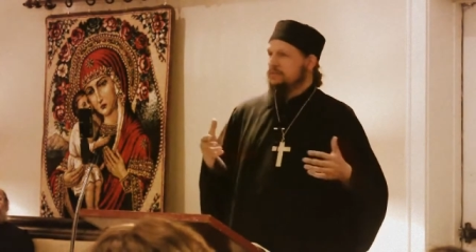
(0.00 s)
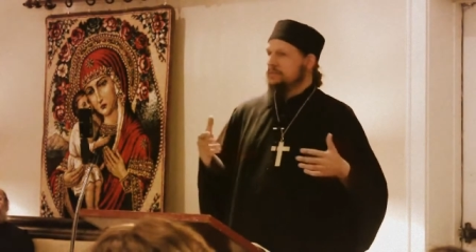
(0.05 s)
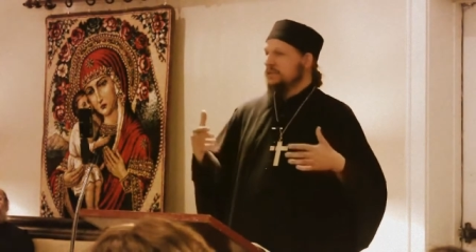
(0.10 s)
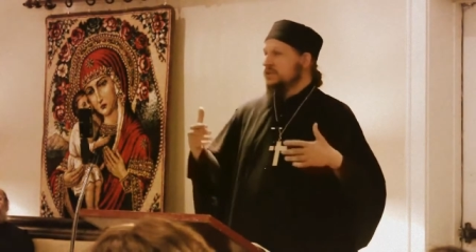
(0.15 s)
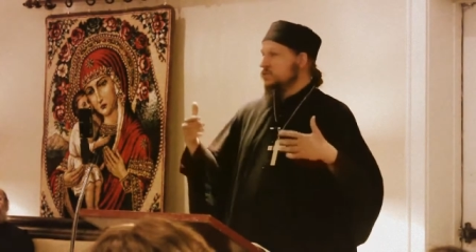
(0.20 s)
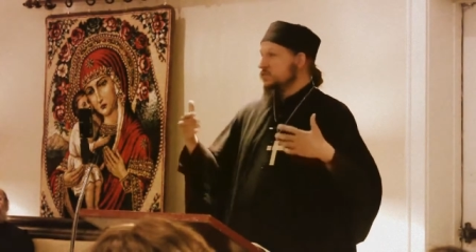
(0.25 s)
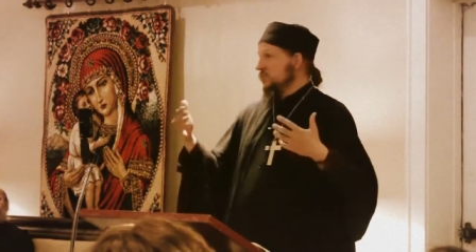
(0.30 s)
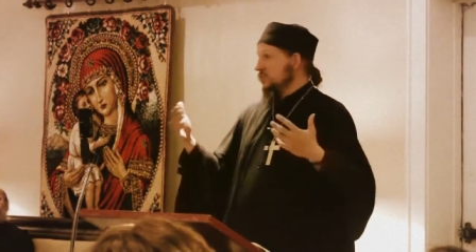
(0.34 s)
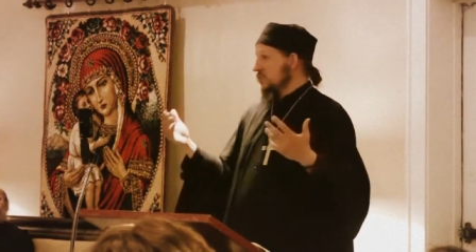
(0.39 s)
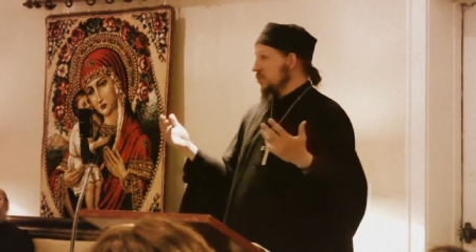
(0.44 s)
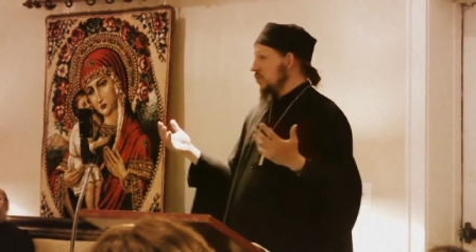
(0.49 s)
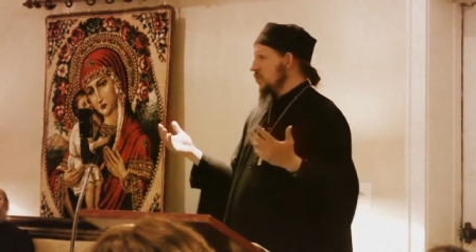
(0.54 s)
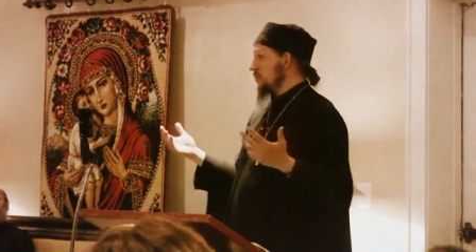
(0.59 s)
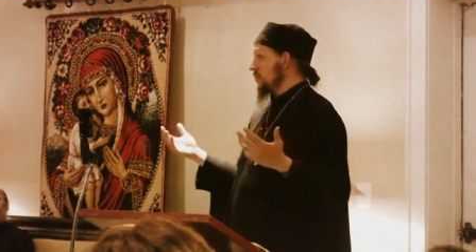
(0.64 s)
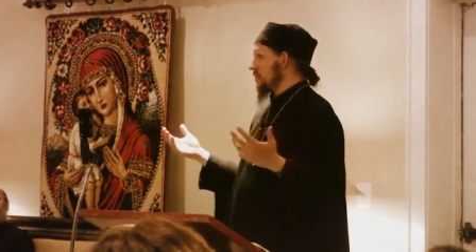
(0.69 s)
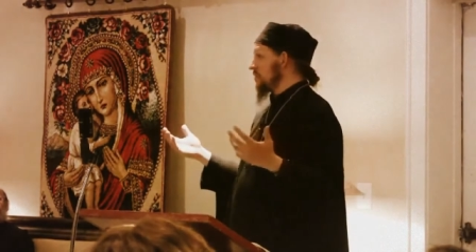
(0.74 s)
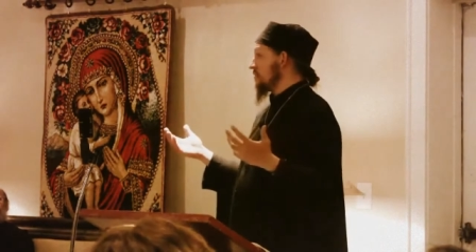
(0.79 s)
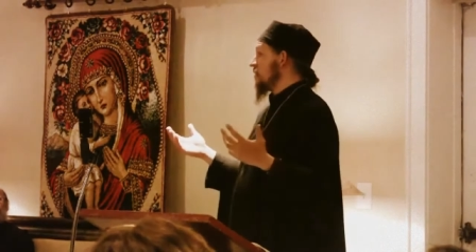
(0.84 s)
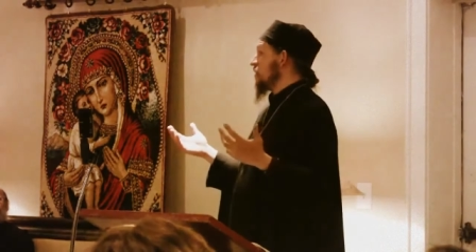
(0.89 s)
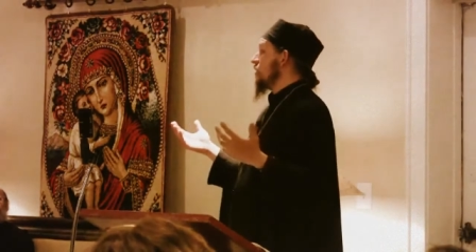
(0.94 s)
because we
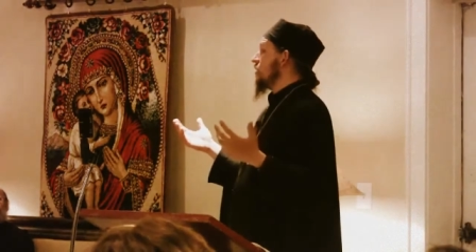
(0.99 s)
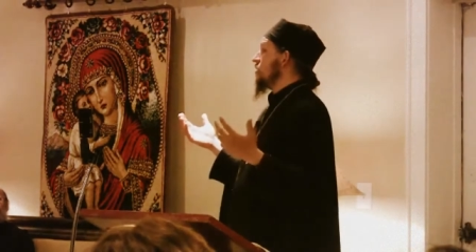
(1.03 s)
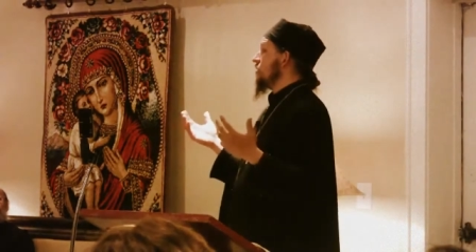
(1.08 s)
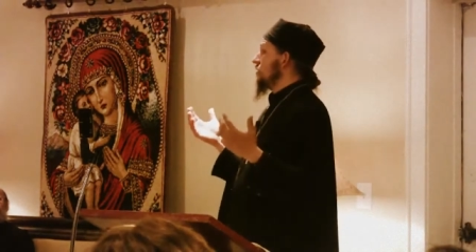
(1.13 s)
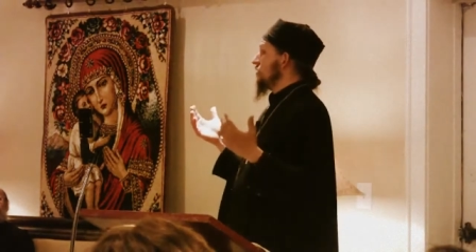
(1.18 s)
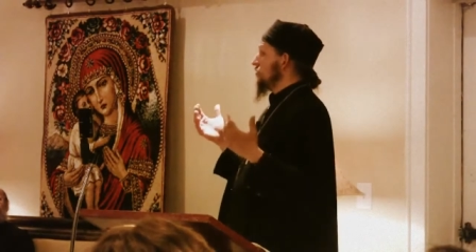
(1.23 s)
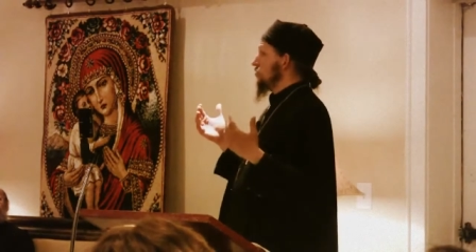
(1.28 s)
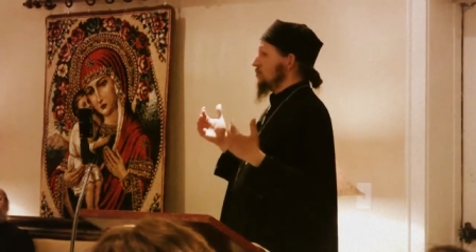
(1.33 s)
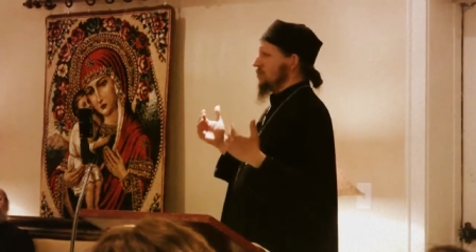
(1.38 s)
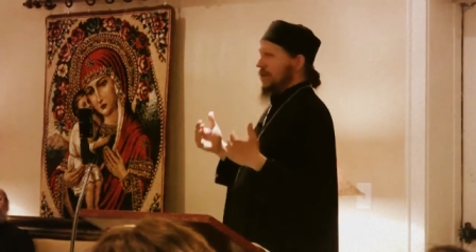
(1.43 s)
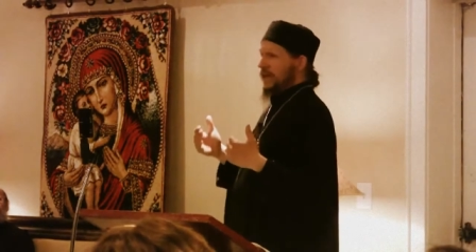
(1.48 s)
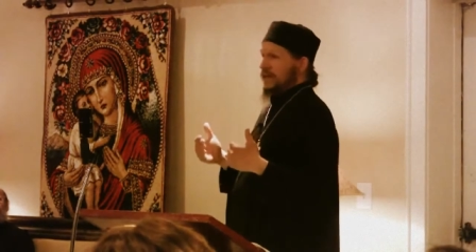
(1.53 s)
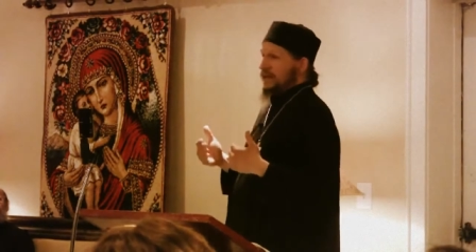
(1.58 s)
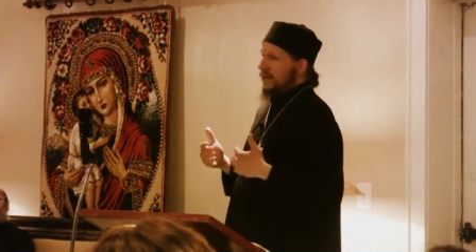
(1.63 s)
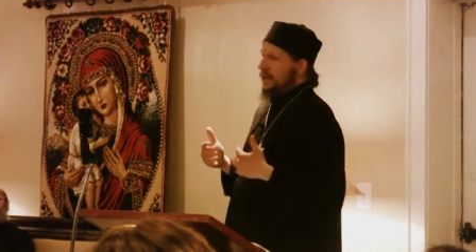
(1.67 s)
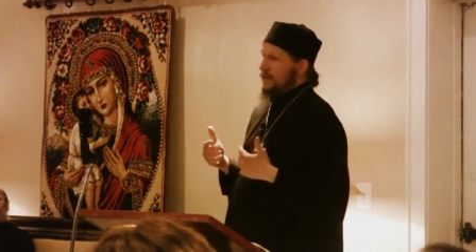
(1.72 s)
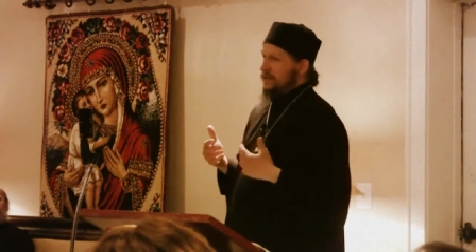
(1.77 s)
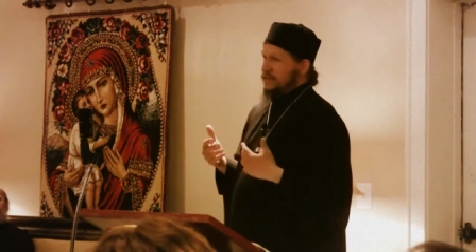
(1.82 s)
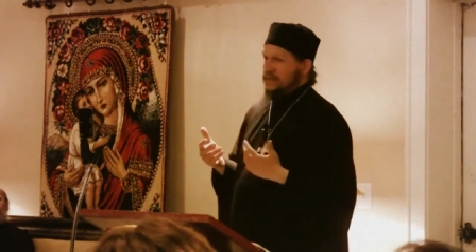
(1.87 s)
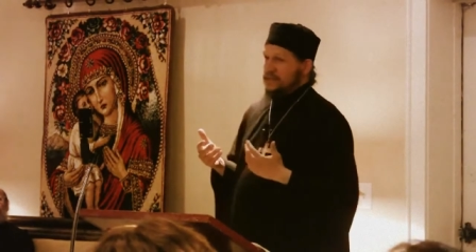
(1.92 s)
know that you
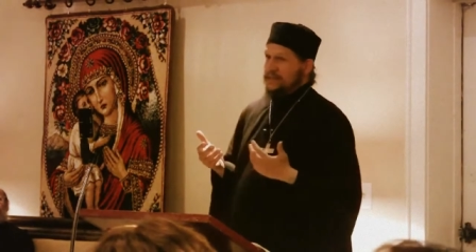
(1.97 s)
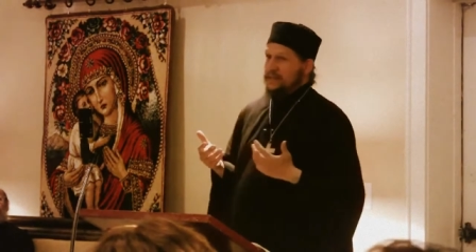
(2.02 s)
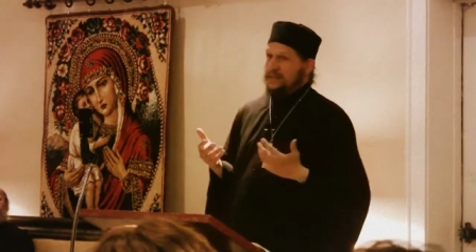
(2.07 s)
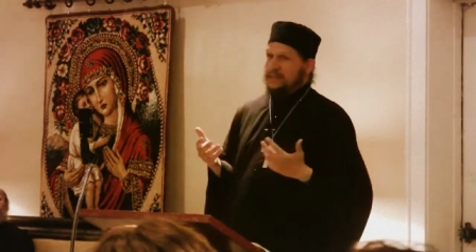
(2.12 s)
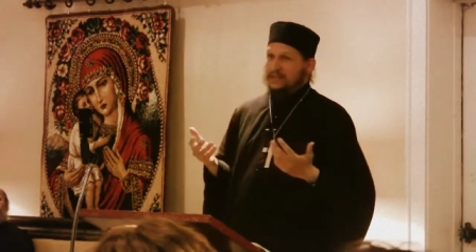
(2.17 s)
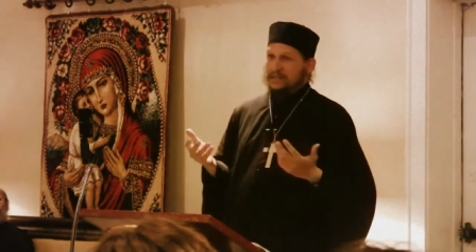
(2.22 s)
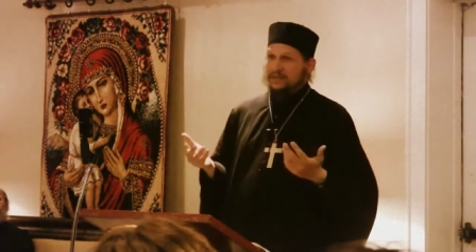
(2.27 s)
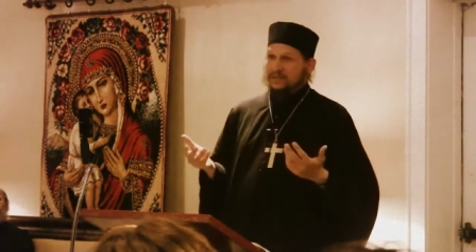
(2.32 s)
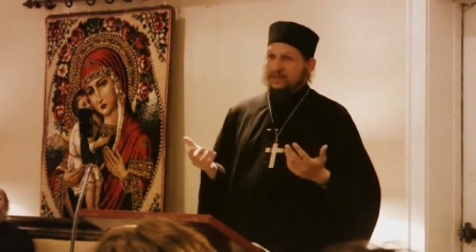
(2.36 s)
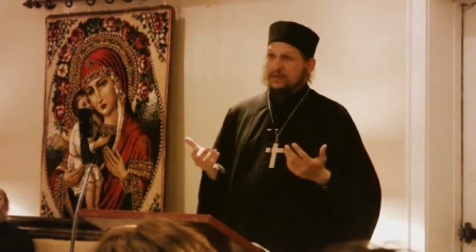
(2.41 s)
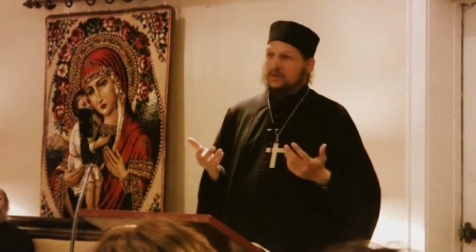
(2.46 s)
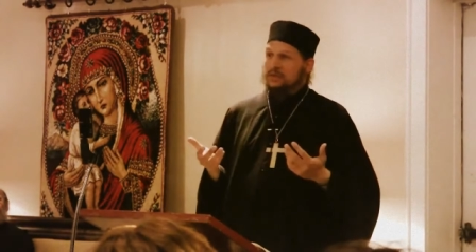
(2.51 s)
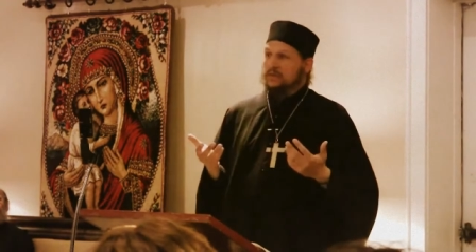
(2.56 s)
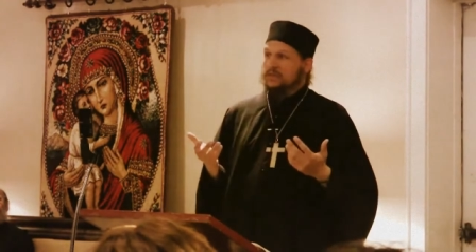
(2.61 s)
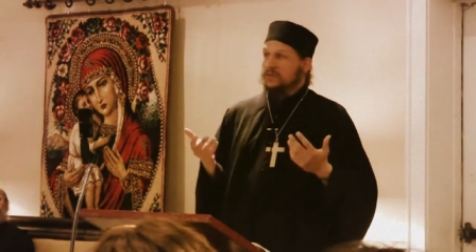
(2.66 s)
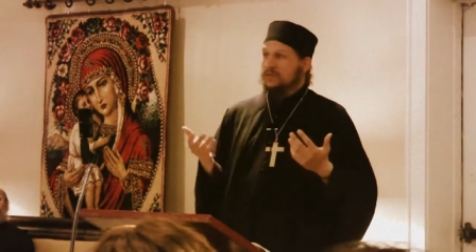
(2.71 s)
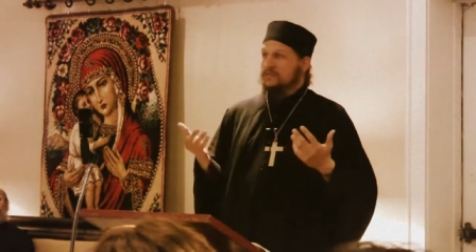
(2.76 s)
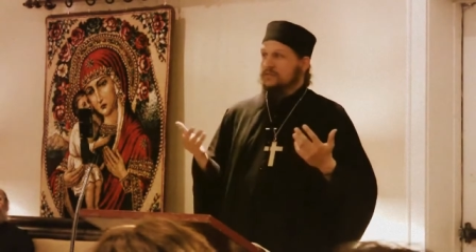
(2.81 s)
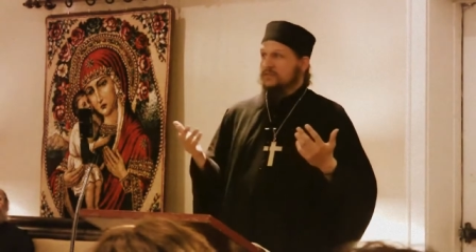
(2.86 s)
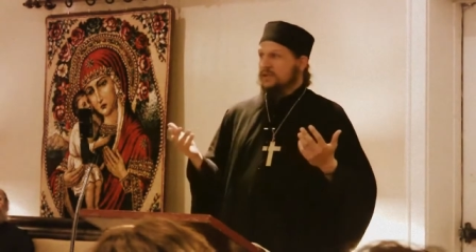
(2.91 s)
cannot eat
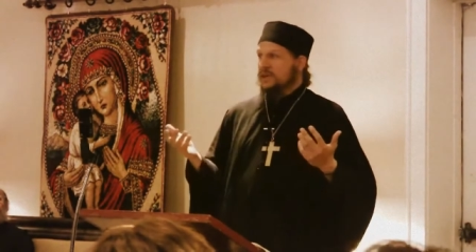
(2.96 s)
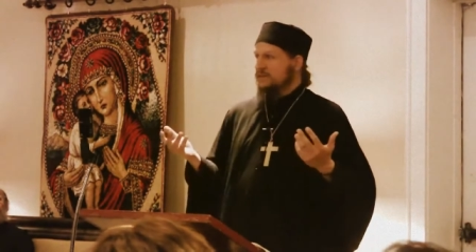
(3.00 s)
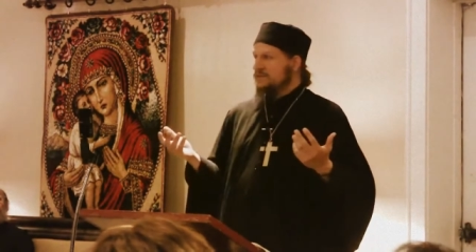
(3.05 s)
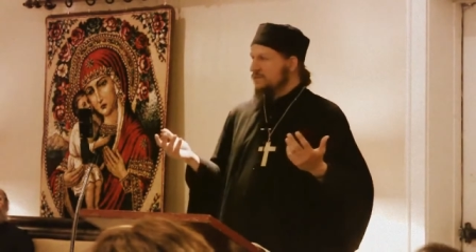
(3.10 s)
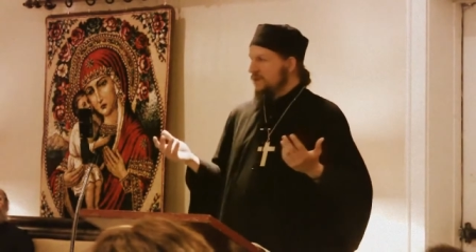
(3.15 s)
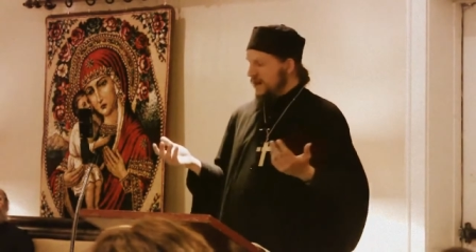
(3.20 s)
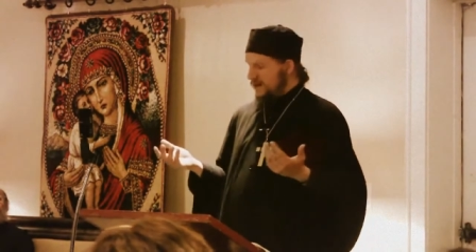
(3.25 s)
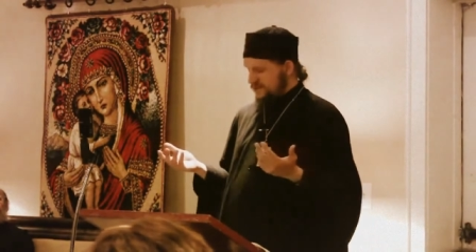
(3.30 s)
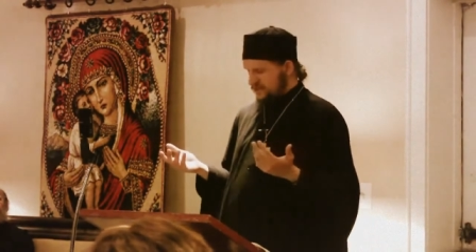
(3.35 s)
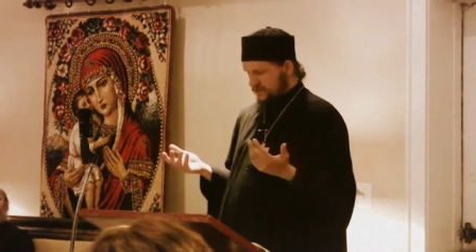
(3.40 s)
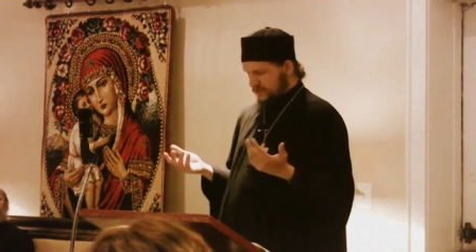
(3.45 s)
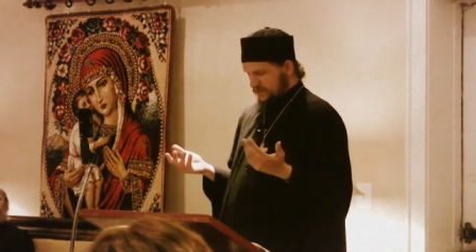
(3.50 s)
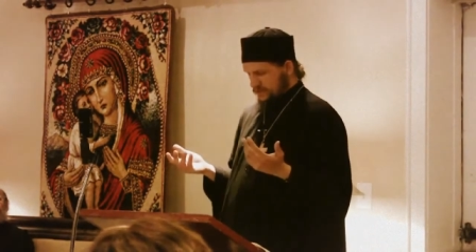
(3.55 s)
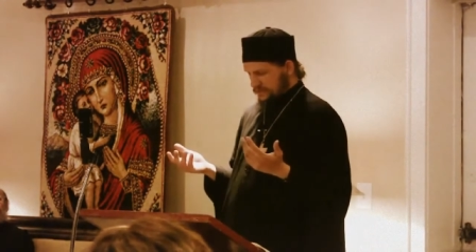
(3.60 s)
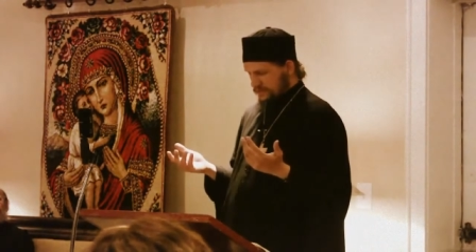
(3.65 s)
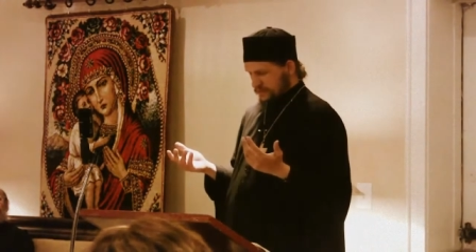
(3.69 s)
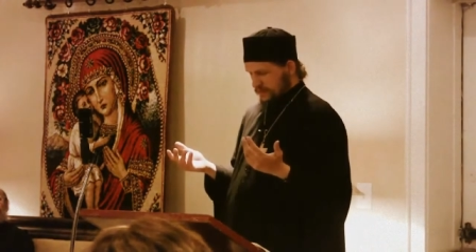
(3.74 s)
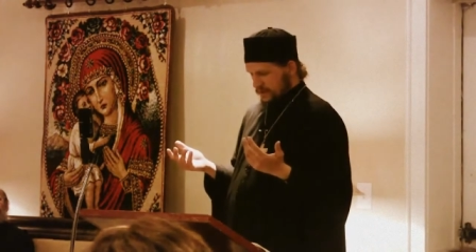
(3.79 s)
andidron if you're not fasting.